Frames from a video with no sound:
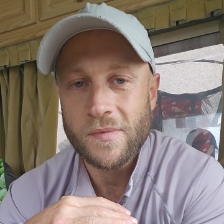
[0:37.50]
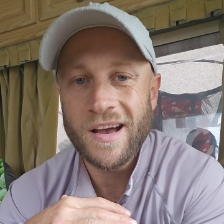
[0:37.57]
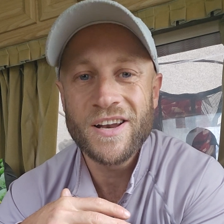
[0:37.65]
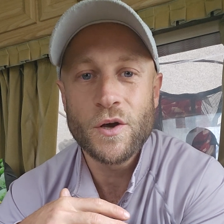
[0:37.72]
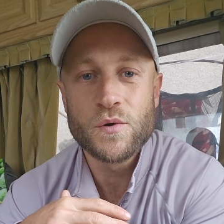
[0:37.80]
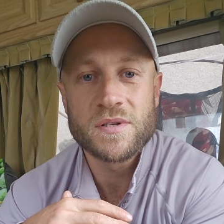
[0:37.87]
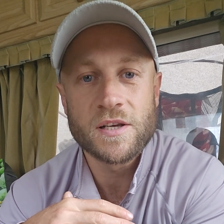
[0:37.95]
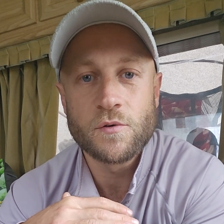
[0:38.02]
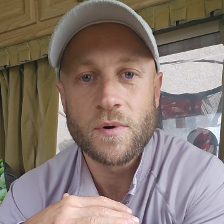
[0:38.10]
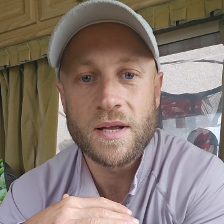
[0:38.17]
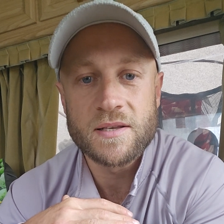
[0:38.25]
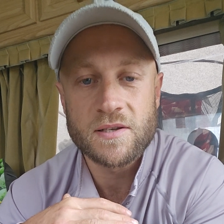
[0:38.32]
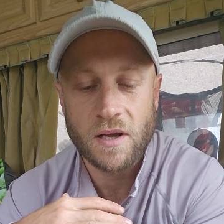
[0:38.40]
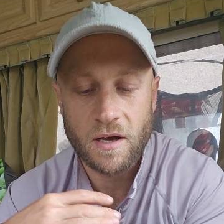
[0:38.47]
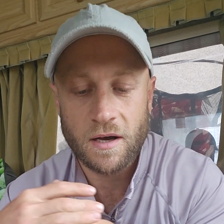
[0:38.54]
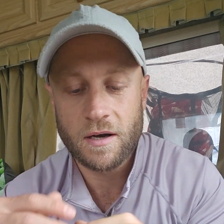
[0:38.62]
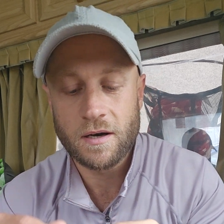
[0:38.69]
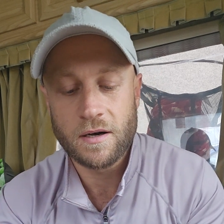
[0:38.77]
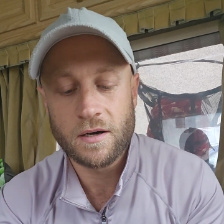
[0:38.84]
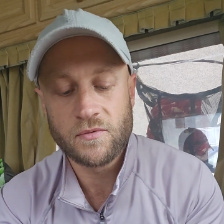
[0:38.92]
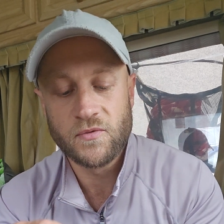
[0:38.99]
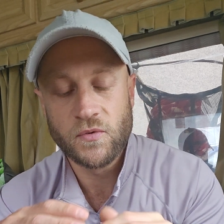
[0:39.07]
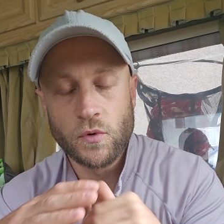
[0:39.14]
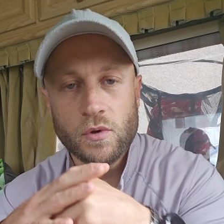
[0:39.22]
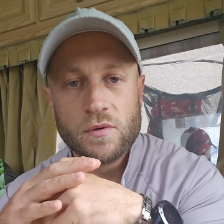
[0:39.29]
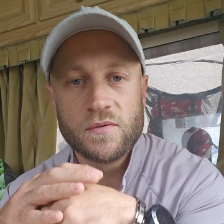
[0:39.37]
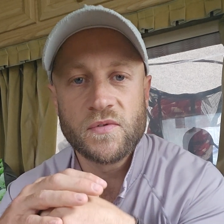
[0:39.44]
I know cigarettes are
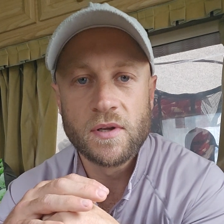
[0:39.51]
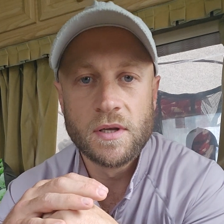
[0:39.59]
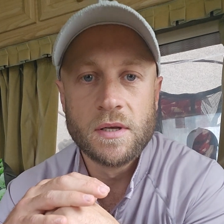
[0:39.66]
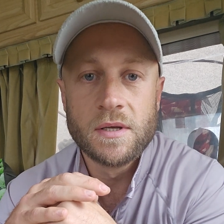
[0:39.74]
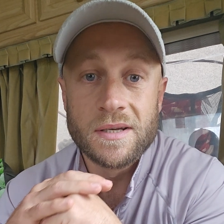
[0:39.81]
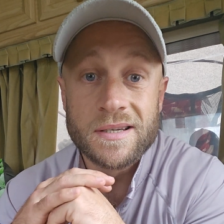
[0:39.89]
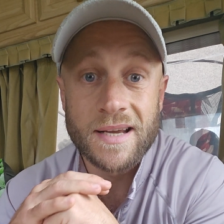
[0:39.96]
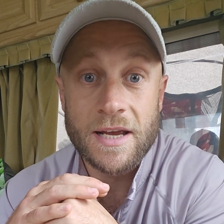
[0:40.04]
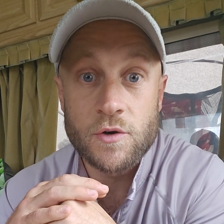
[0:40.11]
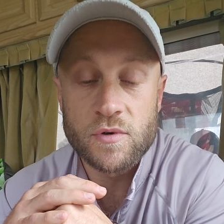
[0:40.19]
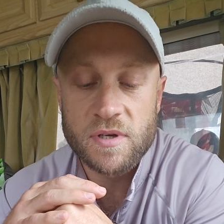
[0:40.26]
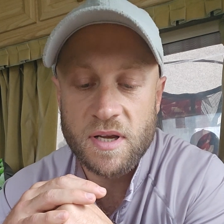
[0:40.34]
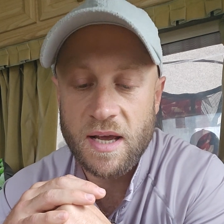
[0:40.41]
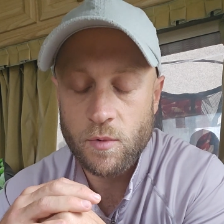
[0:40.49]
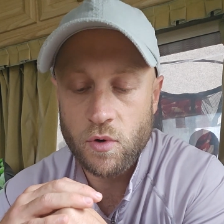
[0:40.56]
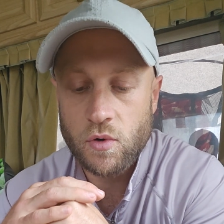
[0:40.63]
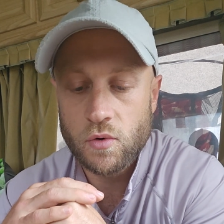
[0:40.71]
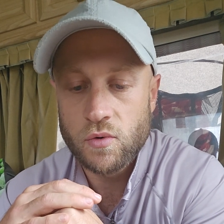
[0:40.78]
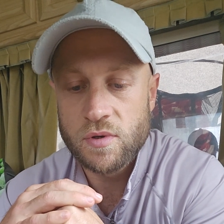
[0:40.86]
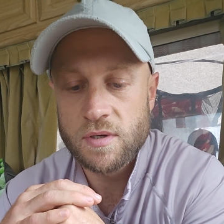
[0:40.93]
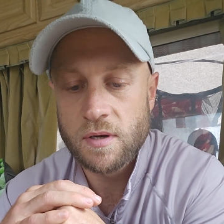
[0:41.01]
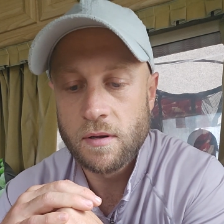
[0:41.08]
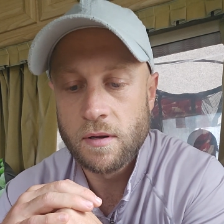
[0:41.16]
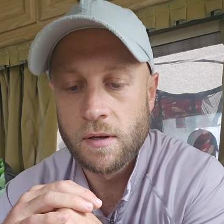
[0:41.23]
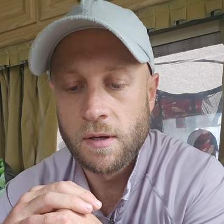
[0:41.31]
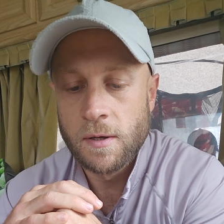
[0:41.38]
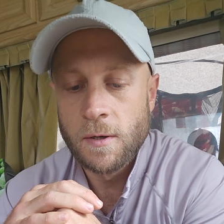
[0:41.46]
full of dangerous chemicals,
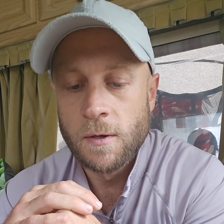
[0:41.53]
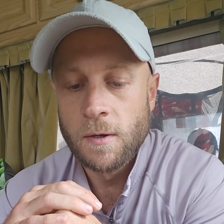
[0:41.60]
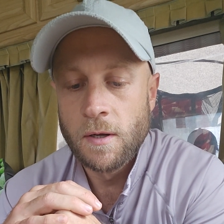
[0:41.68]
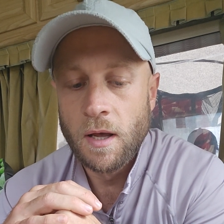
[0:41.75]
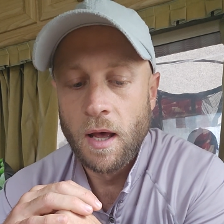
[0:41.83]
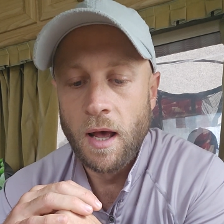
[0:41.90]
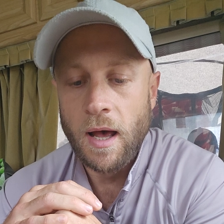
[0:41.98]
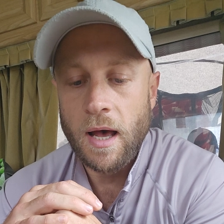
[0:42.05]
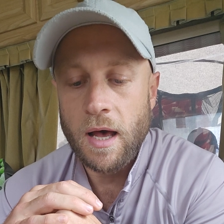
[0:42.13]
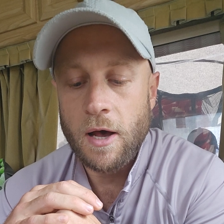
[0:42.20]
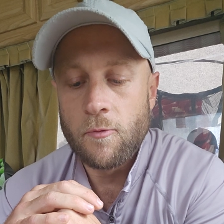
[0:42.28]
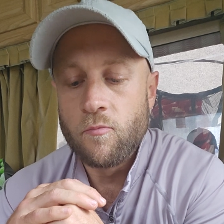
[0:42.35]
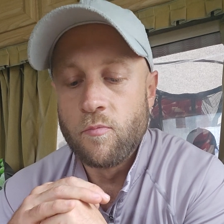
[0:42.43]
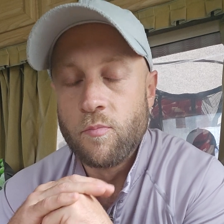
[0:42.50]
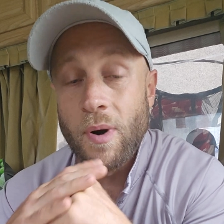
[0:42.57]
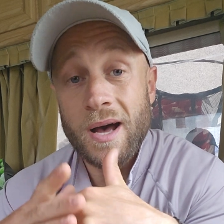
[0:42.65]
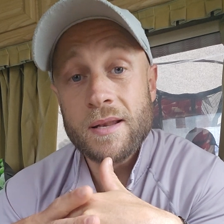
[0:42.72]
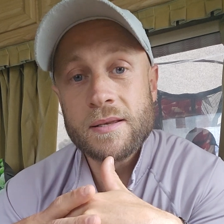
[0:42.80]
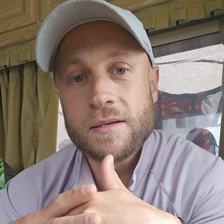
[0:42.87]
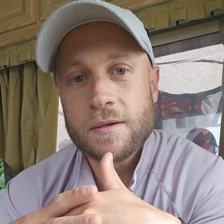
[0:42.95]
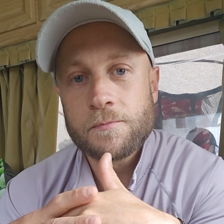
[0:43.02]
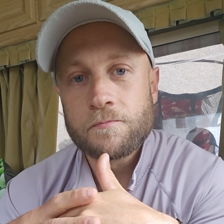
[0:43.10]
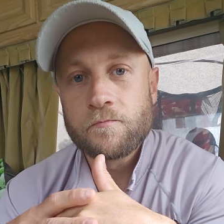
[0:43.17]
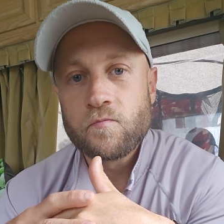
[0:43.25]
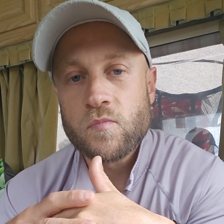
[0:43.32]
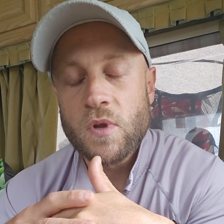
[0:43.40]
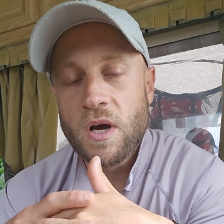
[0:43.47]
but
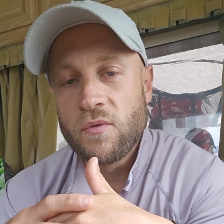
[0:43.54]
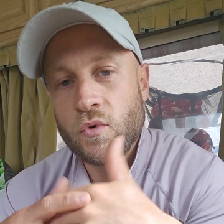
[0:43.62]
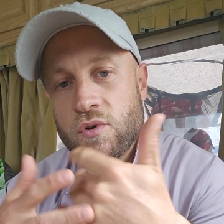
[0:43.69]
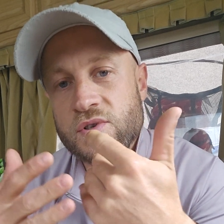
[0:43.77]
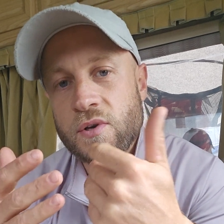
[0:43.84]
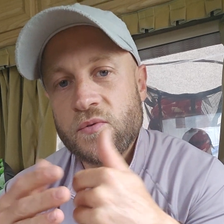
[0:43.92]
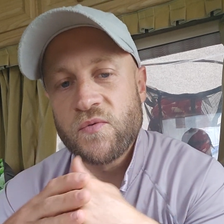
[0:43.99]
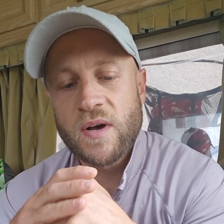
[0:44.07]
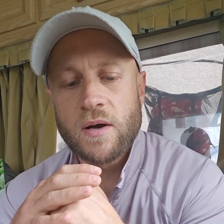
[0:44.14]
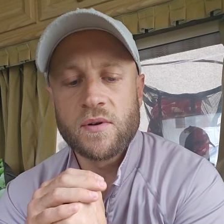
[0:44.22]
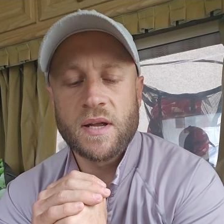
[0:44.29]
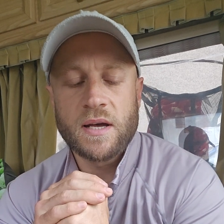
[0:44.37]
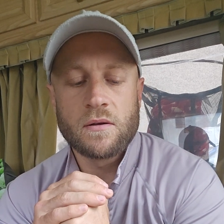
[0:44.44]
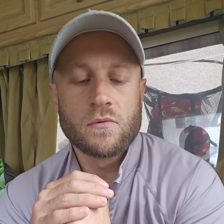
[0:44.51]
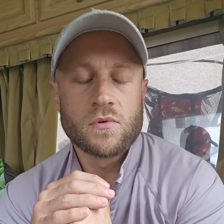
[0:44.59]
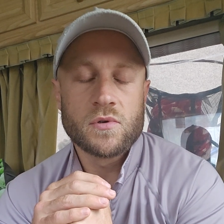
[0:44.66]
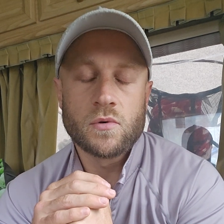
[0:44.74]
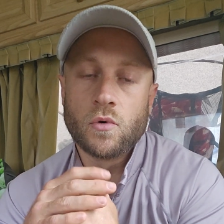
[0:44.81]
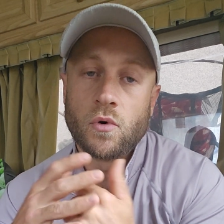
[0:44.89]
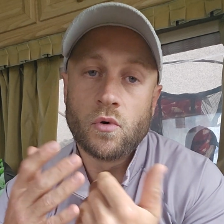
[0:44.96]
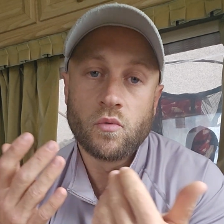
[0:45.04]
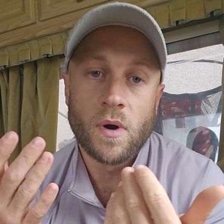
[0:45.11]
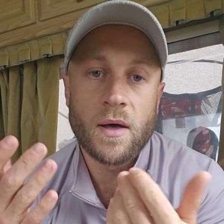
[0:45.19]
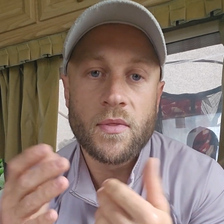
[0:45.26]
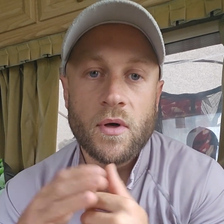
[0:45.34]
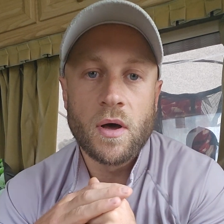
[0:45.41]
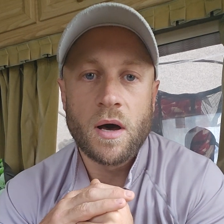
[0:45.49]
I've also found out, or
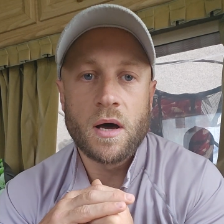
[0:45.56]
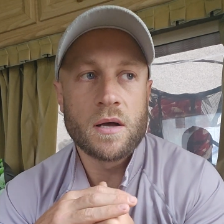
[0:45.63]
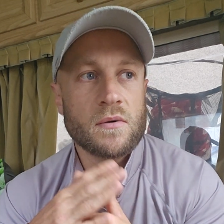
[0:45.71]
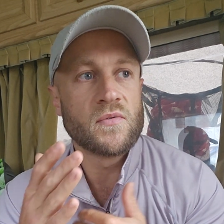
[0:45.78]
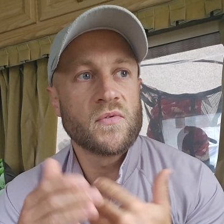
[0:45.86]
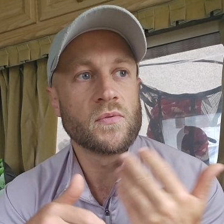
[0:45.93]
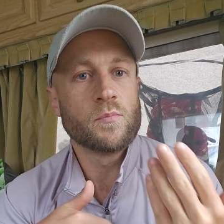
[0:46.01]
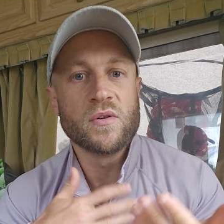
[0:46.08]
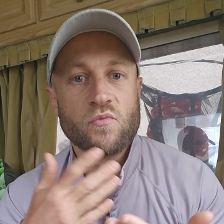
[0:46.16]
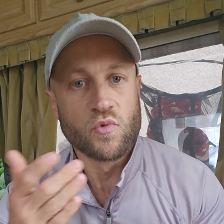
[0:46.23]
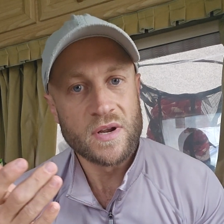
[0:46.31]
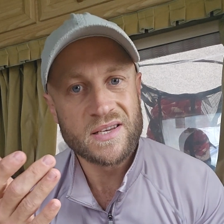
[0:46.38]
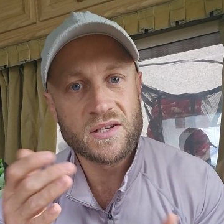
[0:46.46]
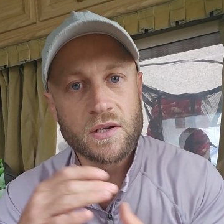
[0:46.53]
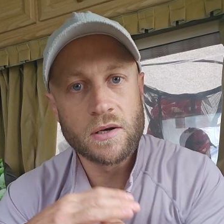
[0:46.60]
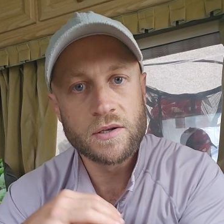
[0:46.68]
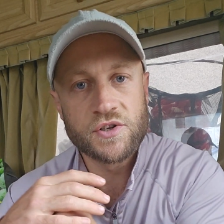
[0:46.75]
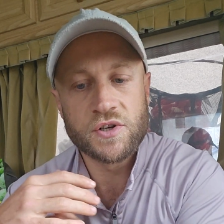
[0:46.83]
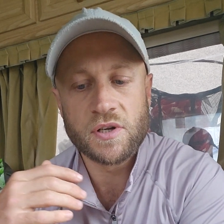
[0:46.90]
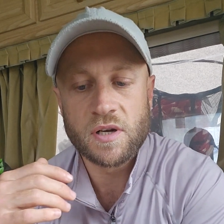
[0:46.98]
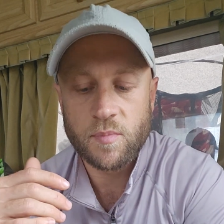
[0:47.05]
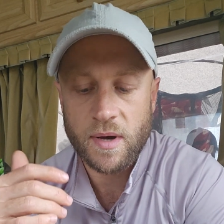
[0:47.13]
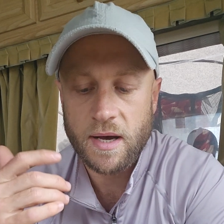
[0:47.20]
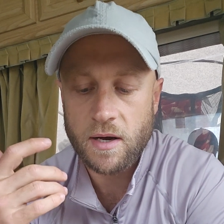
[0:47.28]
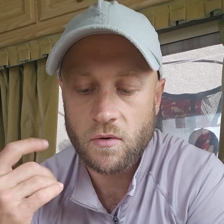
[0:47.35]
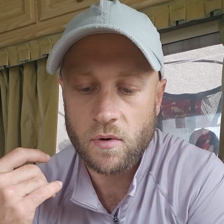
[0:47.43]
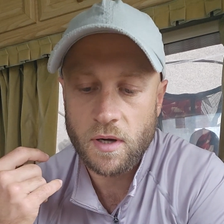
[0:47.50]
rather I've been researching
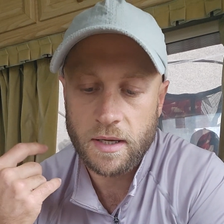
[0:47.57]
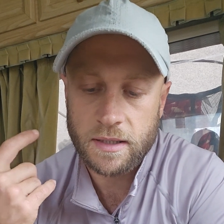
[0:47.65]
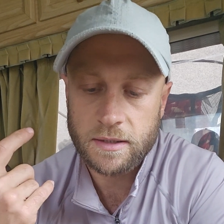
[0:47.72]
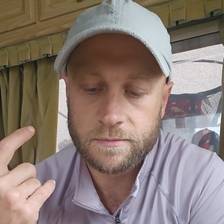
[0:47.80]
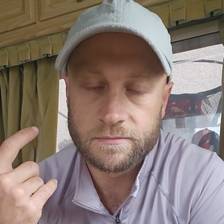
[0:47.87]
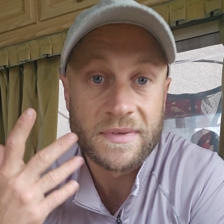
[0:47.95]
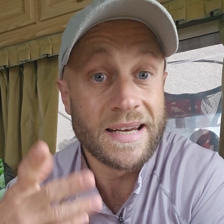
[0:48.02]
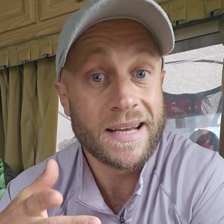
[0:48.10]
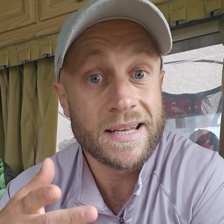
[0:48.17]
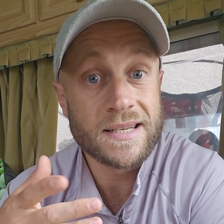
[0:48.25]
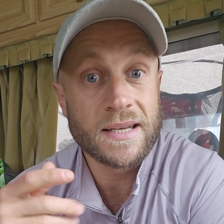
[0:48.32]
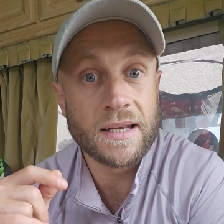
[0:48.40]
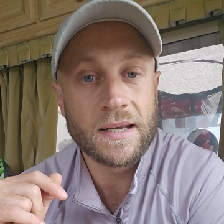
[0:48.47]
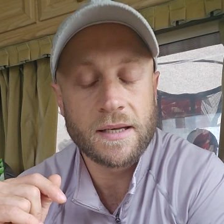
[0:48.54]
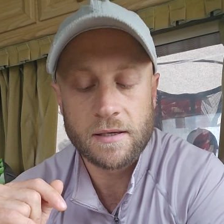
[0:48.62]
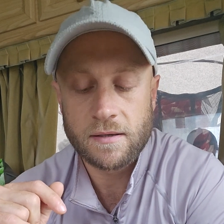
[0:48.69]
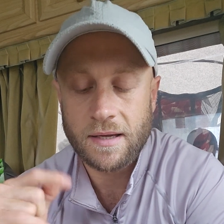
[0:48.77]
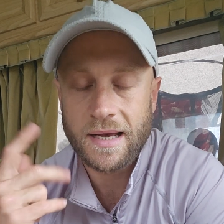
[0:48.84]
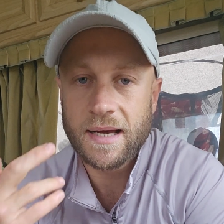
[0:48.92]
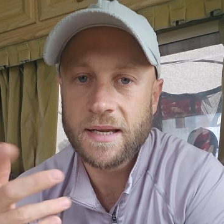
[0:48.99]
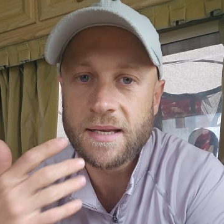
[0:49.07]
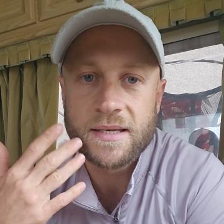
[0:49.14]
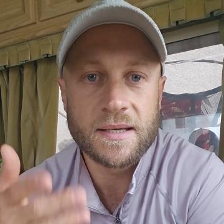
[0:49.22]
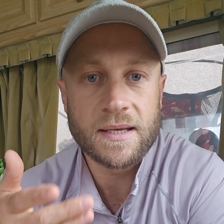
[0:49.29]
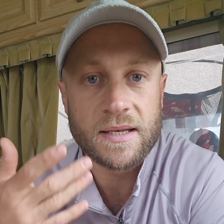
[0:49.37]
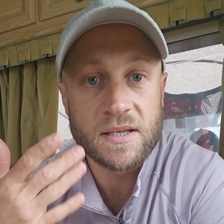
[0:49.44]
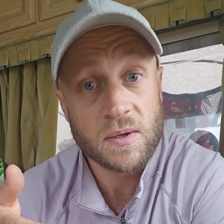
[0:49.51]
about nicotine and
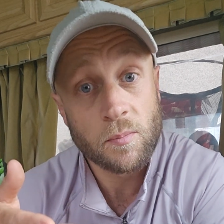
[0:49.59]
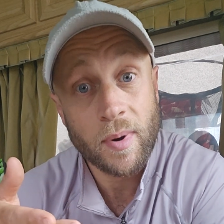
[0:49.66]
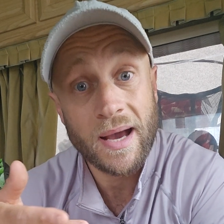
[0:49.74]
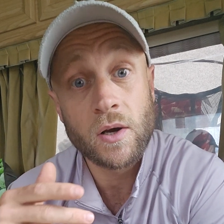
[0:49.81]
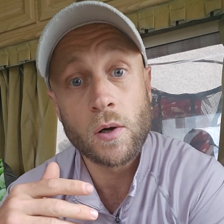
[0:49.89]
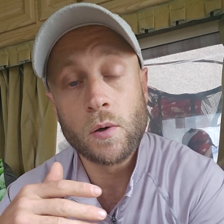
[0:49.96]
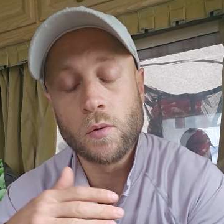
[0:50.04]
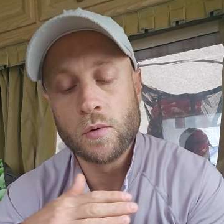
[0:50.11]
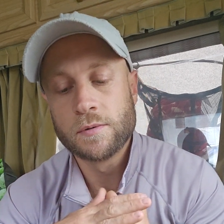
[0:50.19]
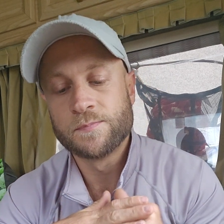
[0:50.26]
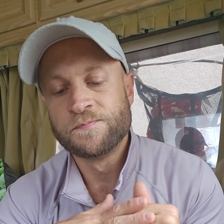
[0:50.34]
indeed tobacco.